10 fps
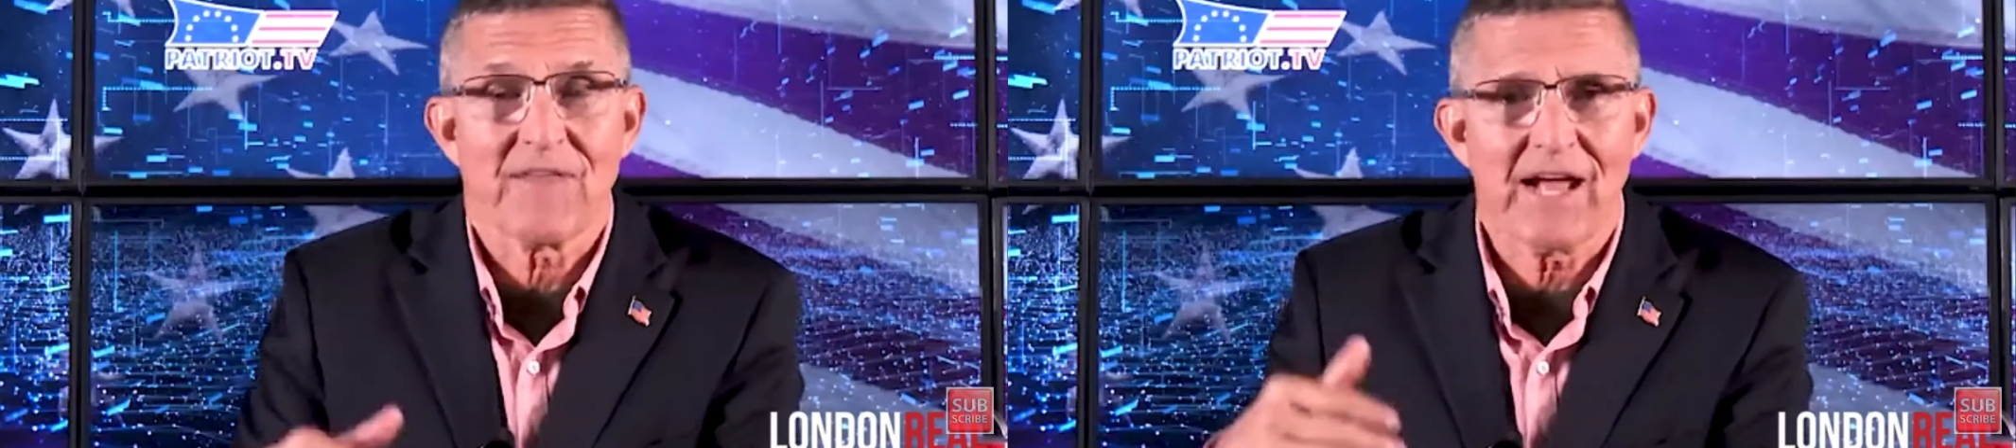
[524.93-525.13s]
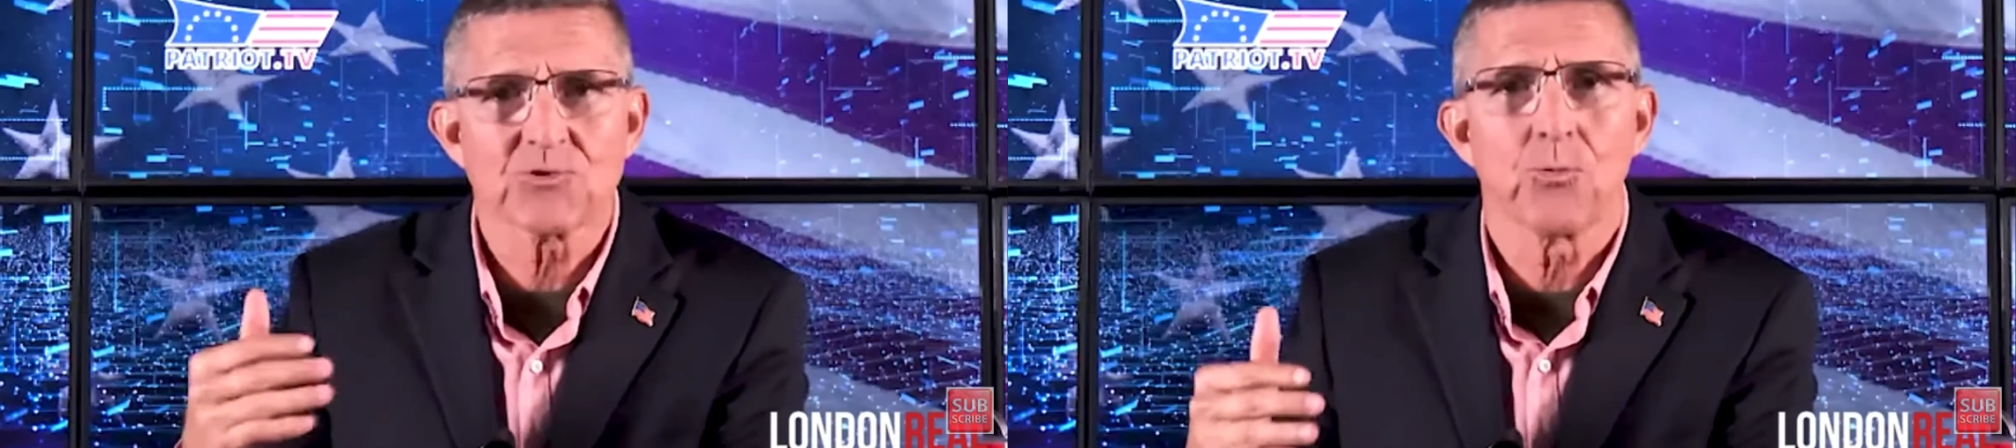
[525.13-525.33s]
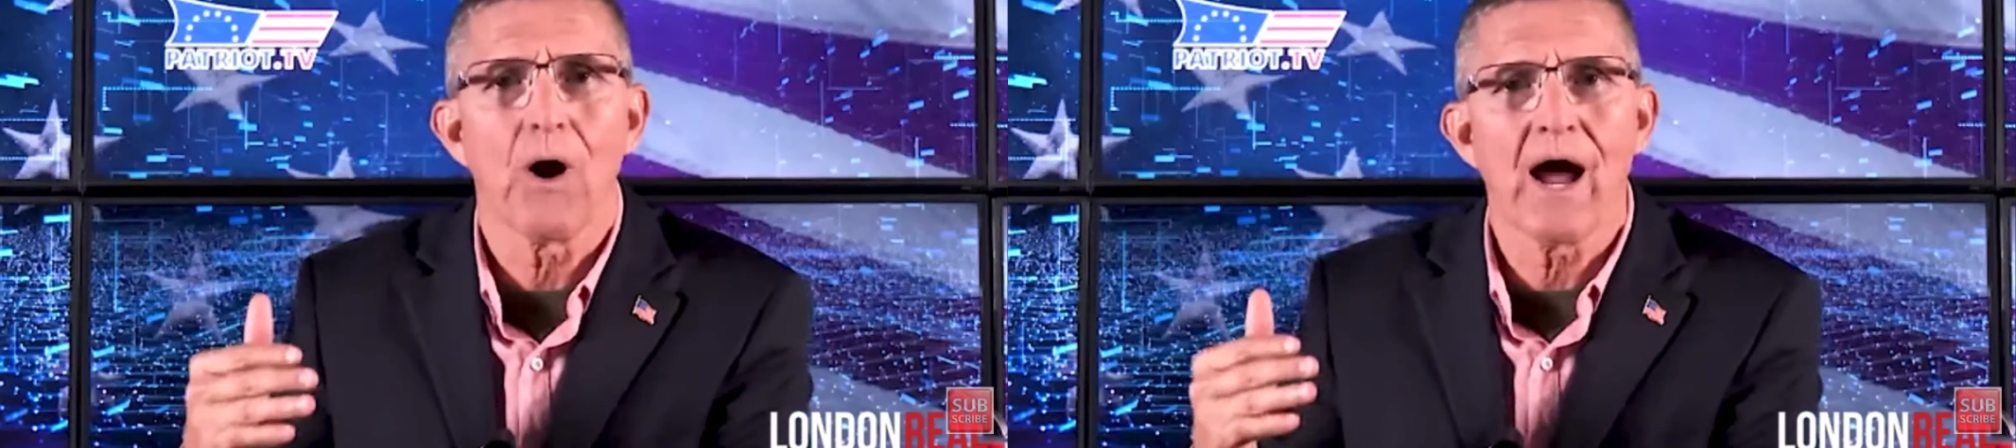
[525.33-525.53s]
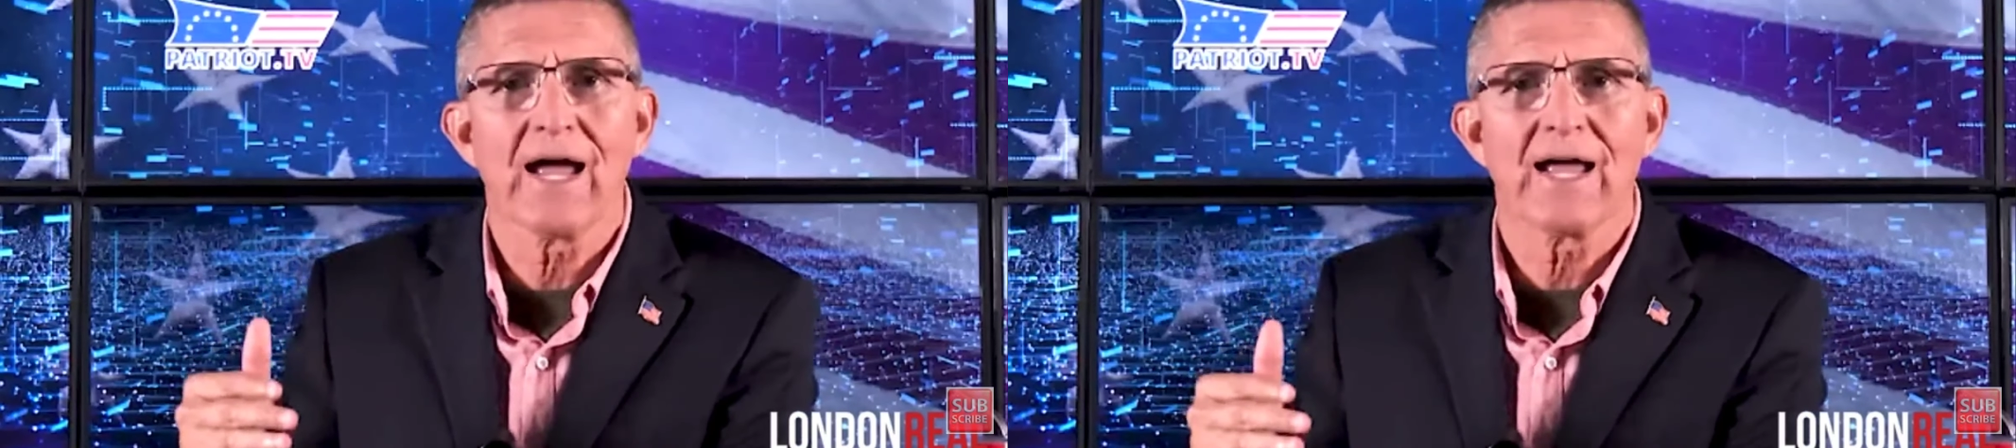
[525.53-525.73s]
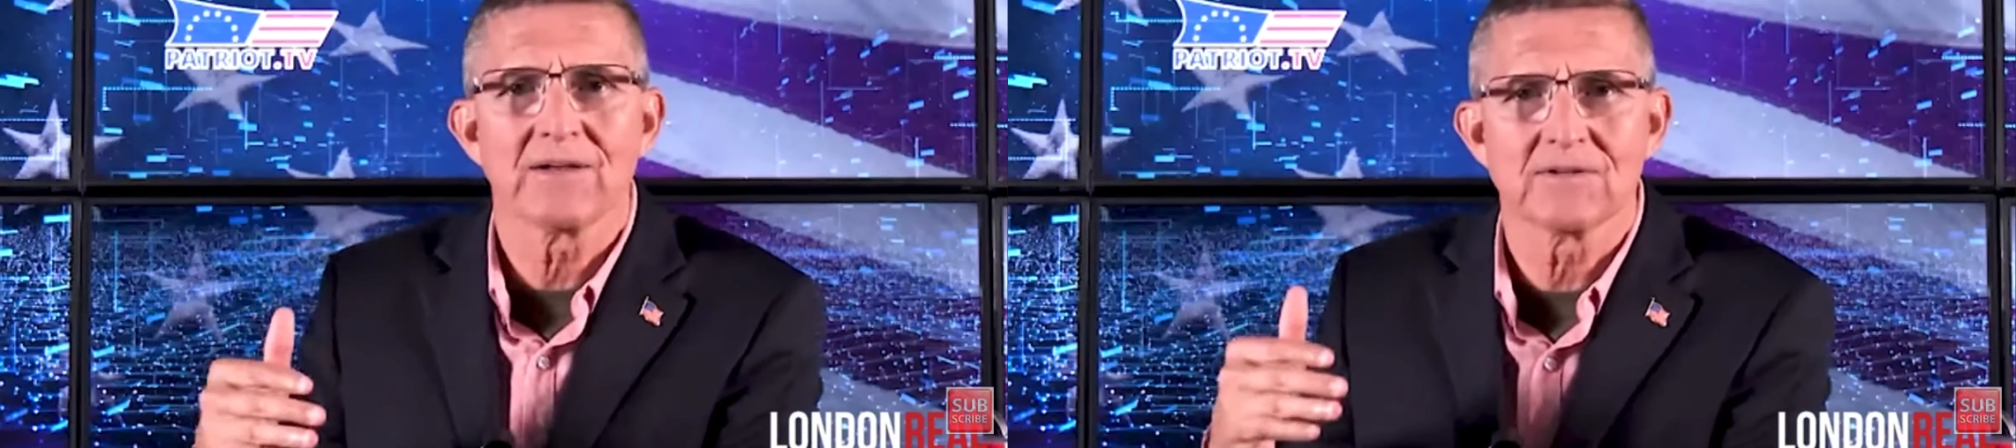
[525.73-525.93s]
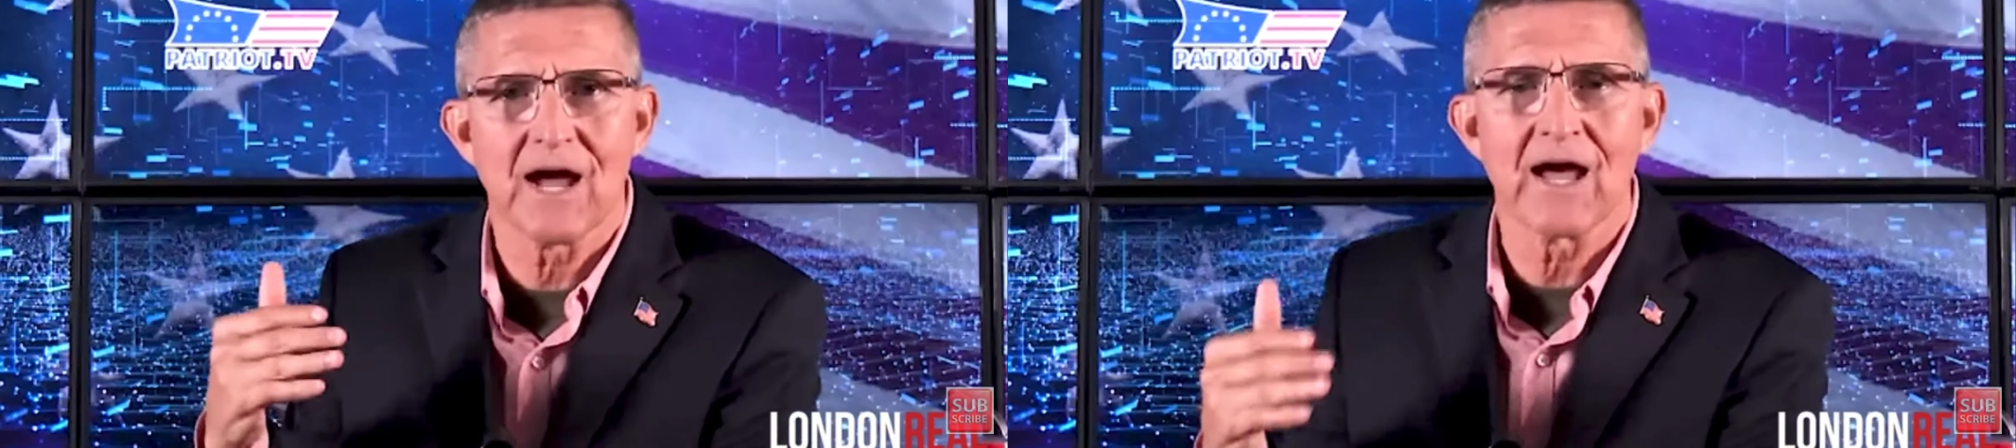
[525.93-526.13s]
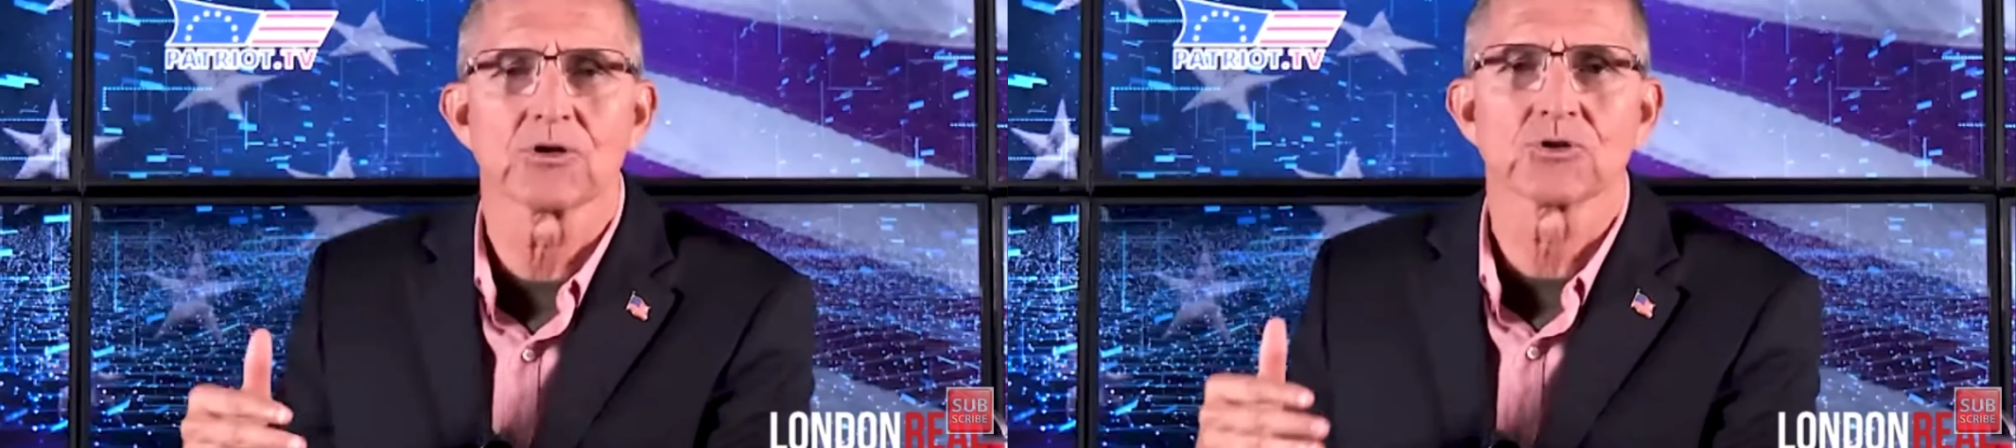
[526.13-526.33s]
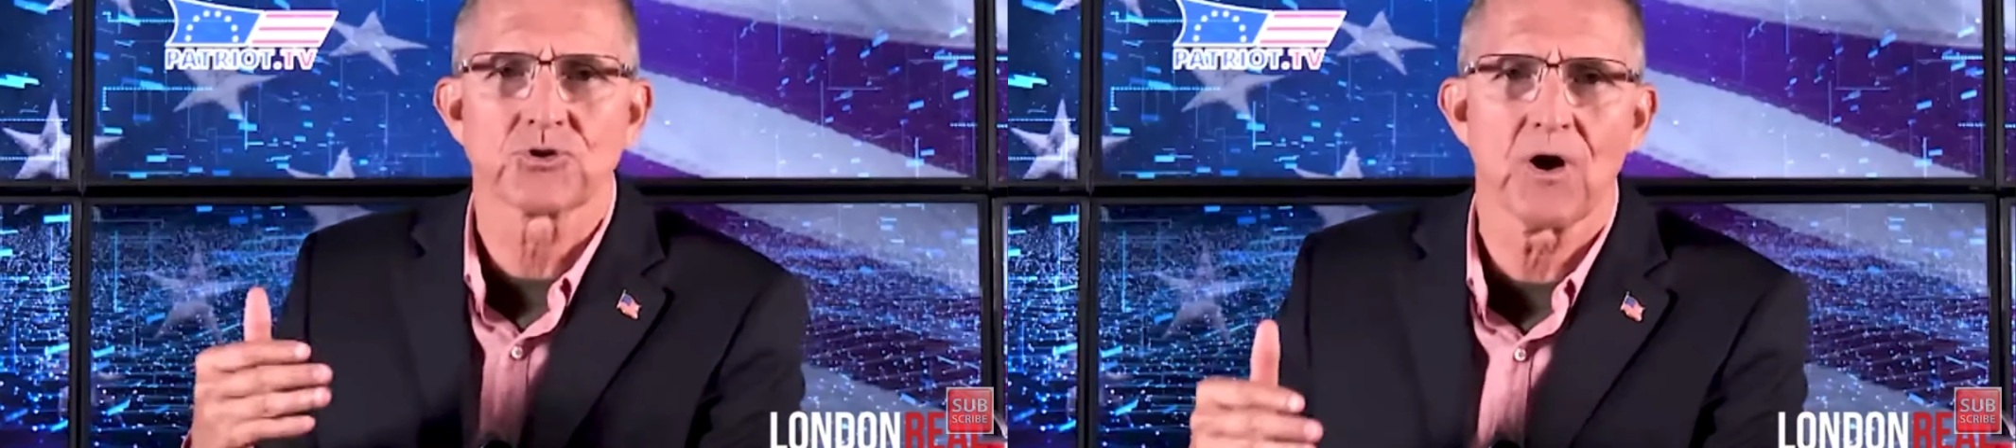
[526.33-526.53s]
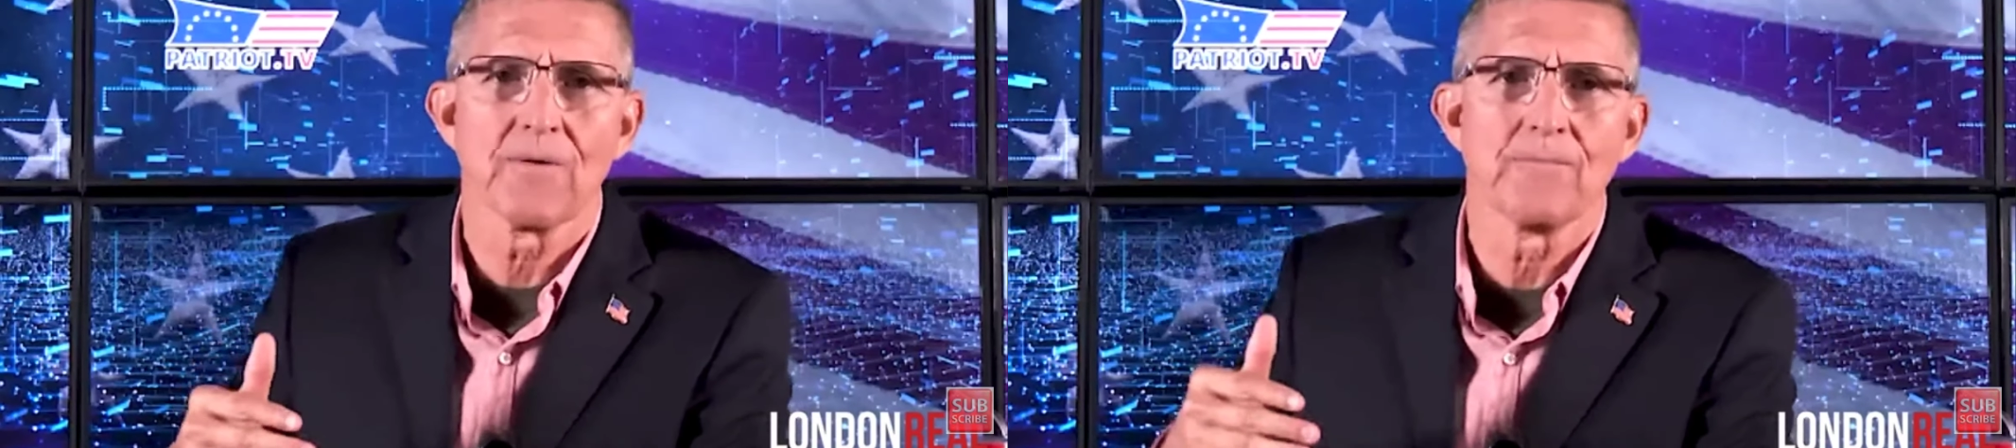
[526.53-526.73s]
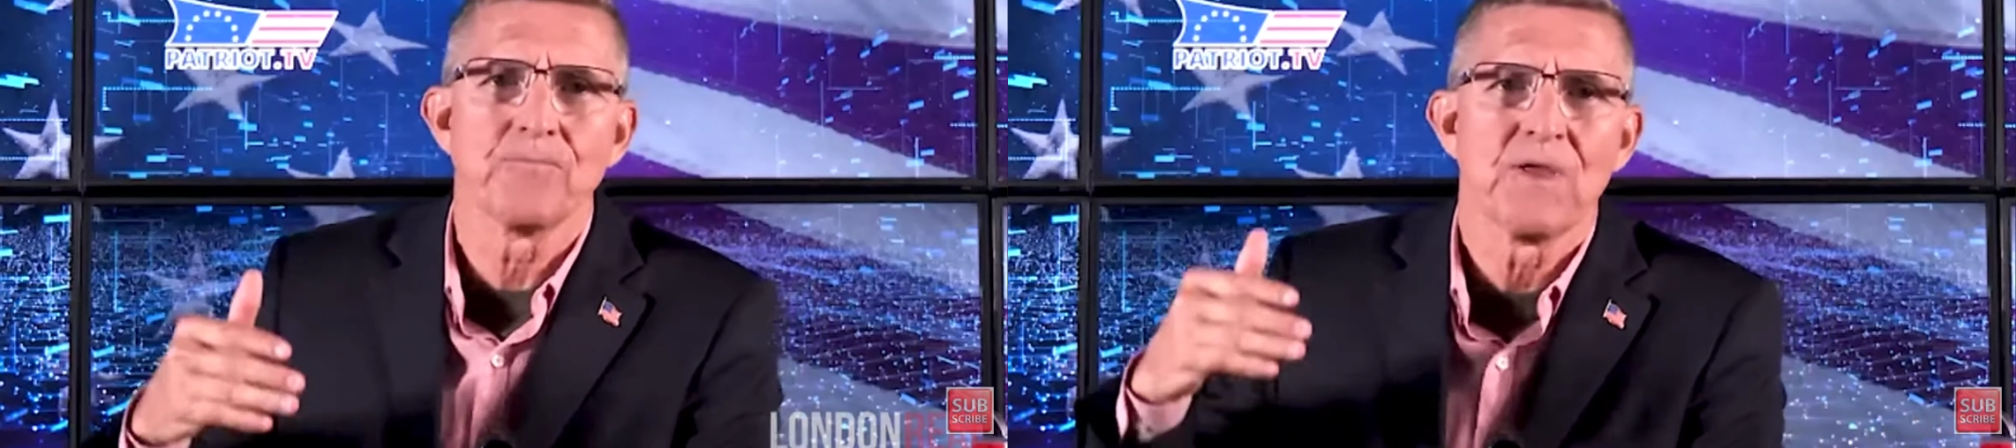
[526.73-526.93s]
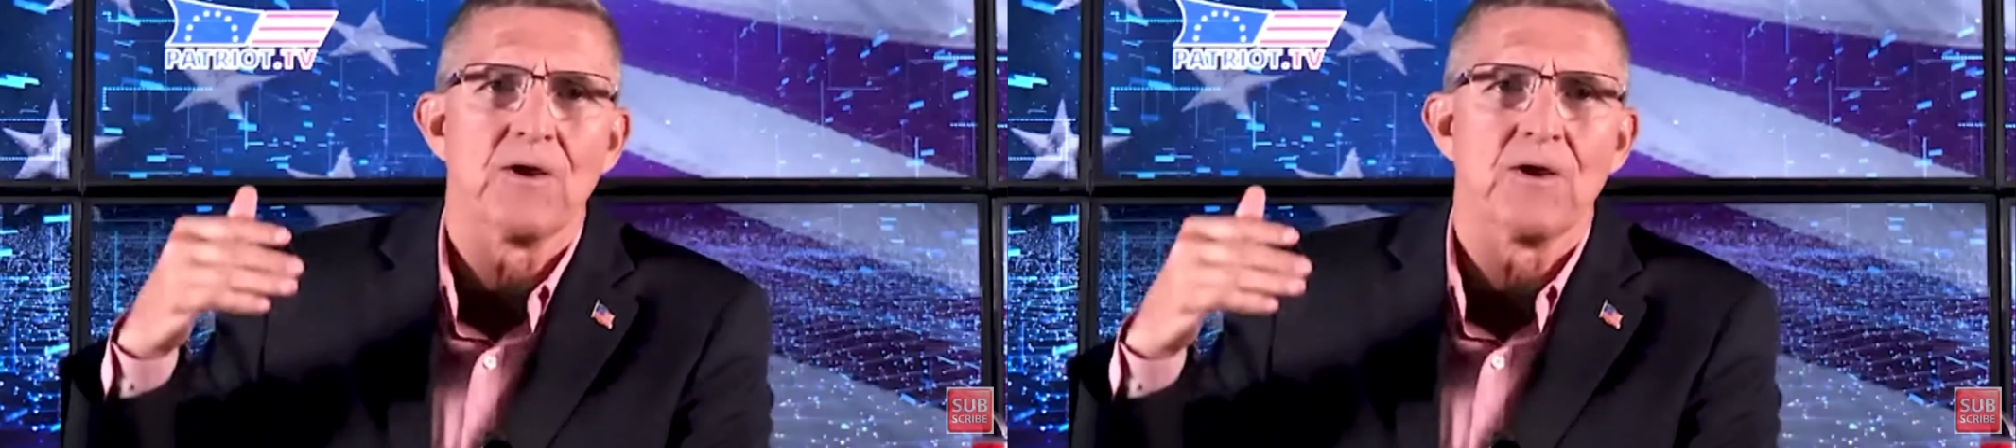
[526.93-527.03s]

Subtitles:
That's why Donald Trump.